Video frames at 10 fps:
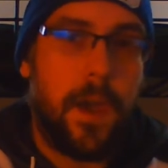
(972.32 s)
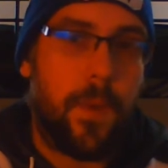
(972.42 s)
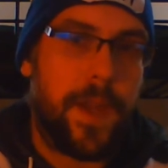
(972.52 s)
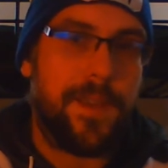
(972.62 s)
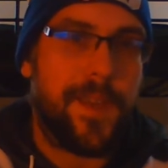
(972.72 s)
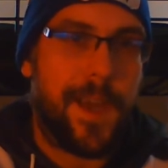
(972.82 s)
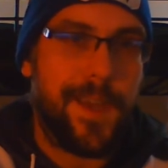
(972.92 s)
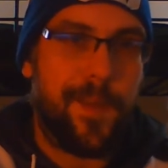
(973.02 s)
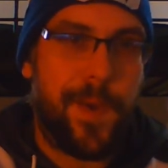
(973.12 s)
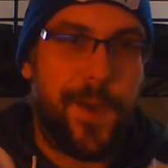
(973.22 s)
where he's
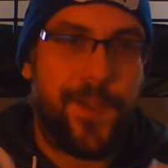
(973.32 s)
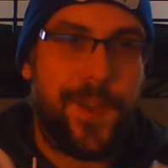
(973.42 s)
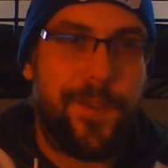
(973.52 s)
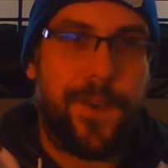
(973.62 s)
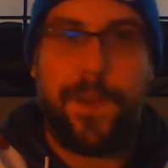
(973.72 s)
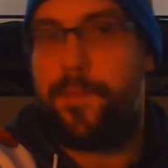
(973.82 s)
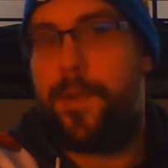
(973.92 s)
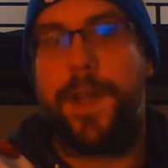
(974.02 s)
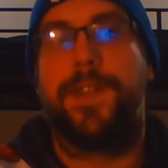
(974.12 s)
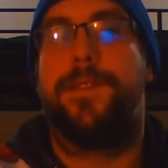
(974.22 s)
talking about the different
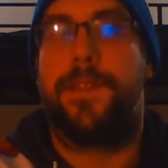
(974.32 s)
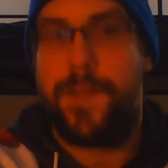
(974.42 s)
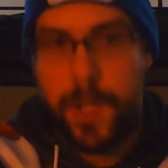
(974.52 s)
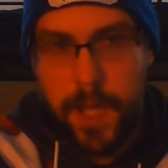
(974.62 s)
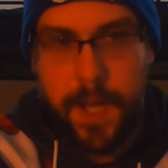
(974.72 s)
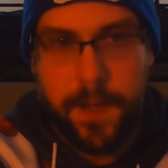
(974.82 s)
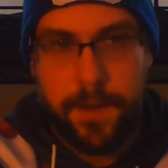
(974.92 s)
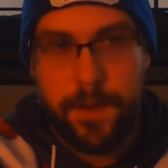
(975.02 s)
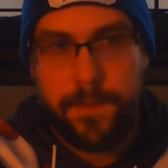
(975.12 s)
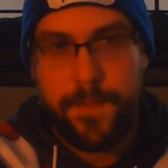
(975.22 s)
impressions of
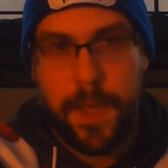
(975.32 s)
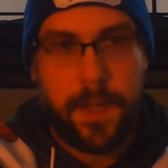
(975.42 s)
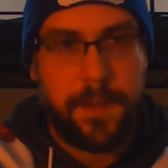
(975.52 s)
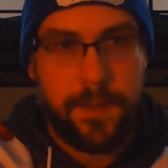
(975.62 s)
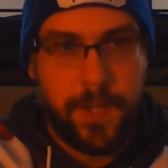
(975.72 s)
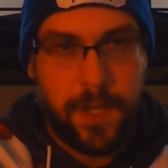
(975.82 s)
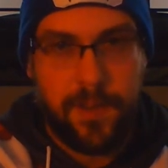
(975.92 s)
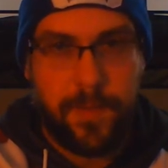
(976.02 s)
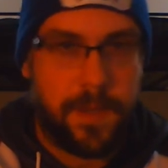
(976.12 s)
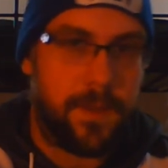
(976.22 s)
Chicago on two
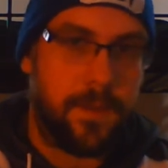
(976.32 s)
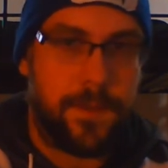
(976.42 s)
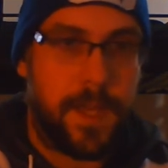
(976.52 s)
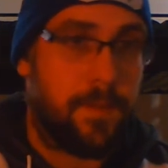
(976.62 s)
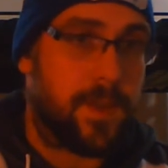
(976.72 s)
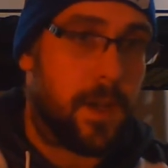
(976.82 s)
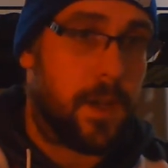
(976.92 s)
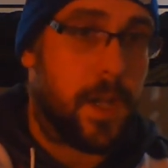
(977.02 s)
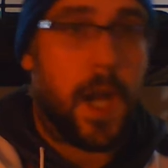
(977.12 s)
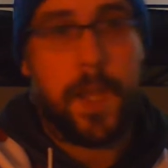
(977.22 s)
gentlemen whose names are
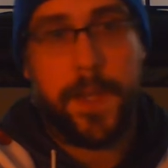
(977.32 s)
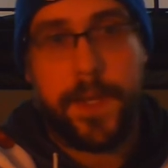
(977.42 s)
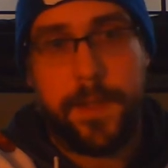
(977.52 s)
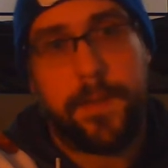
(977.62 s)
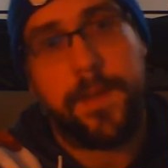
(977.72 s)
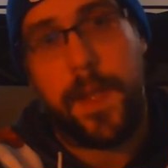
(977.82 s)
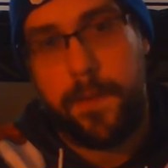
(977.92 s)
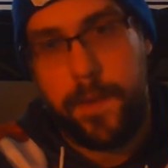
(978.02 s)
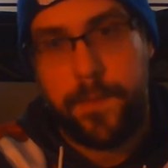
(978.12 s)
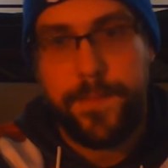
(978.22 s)
Garland and
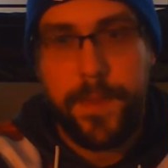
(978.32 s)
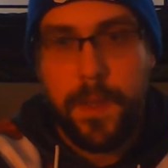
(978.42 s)
Sullivan.